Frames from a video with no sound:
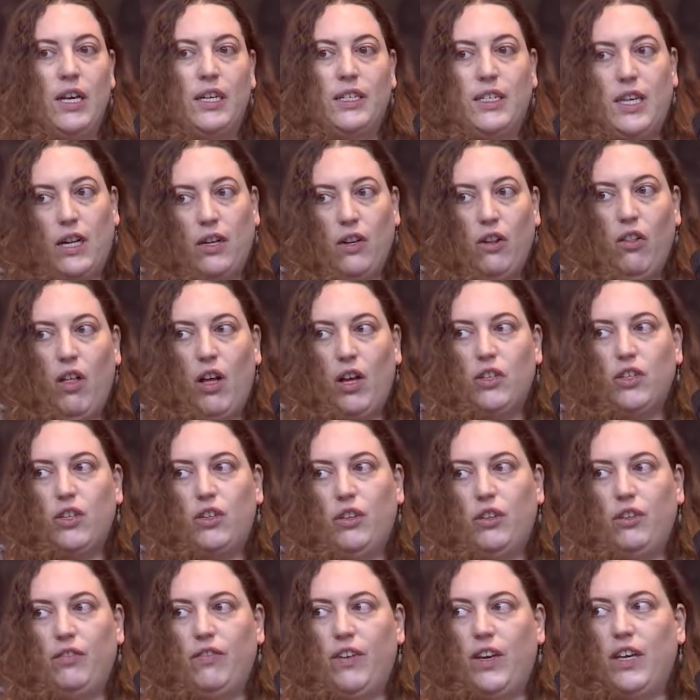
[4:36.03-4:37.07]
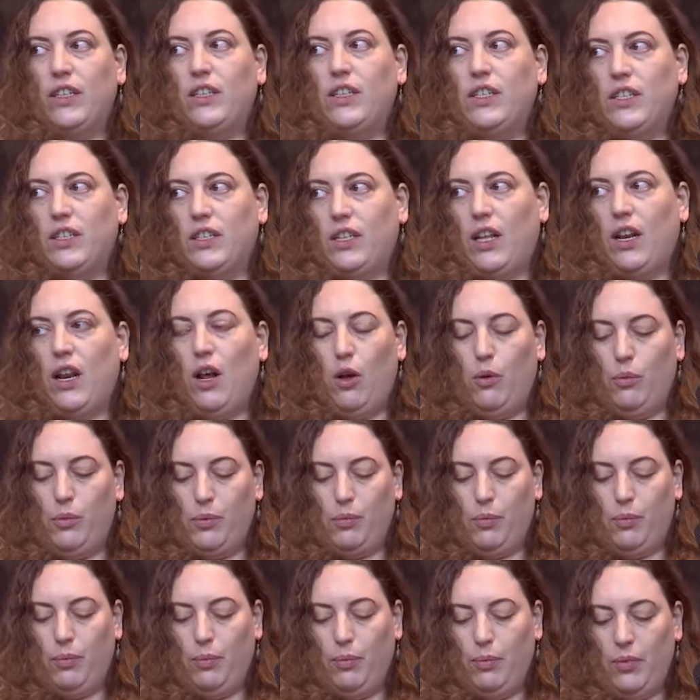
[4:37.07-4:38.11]
technological advances that helped
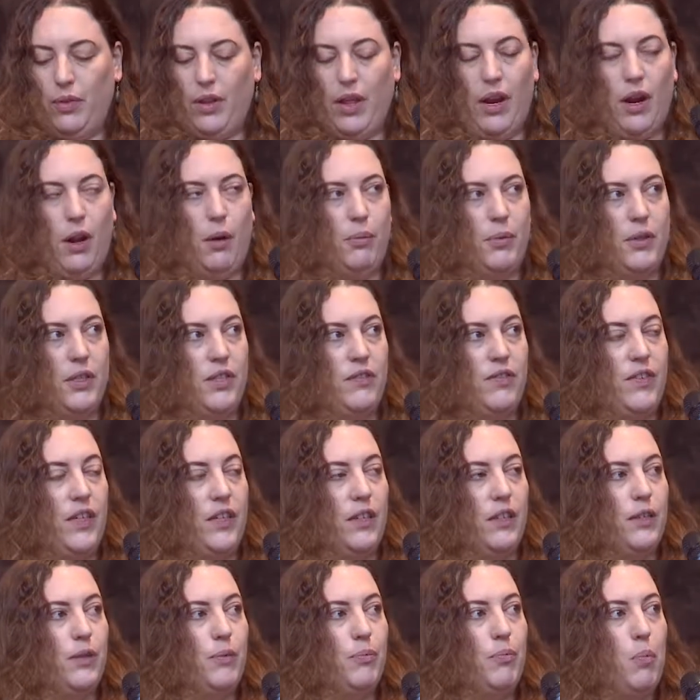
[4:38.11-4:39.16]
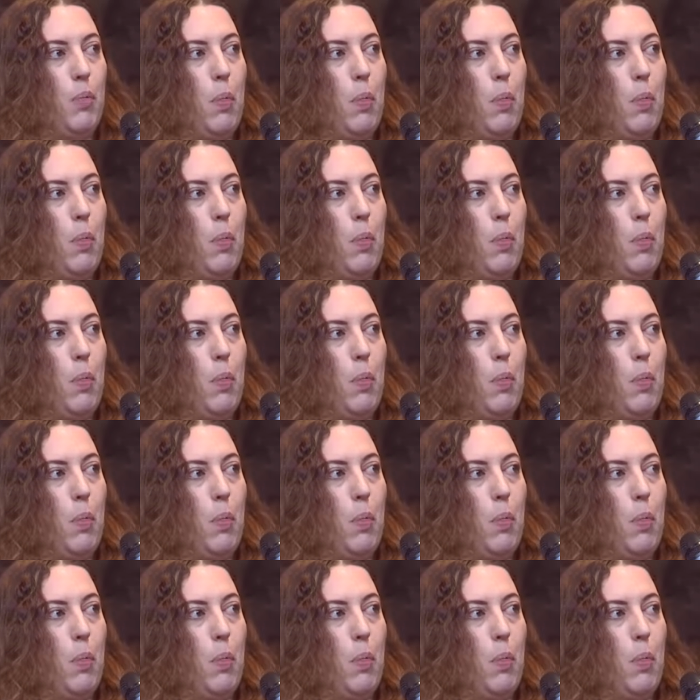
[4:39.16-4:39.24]
this field.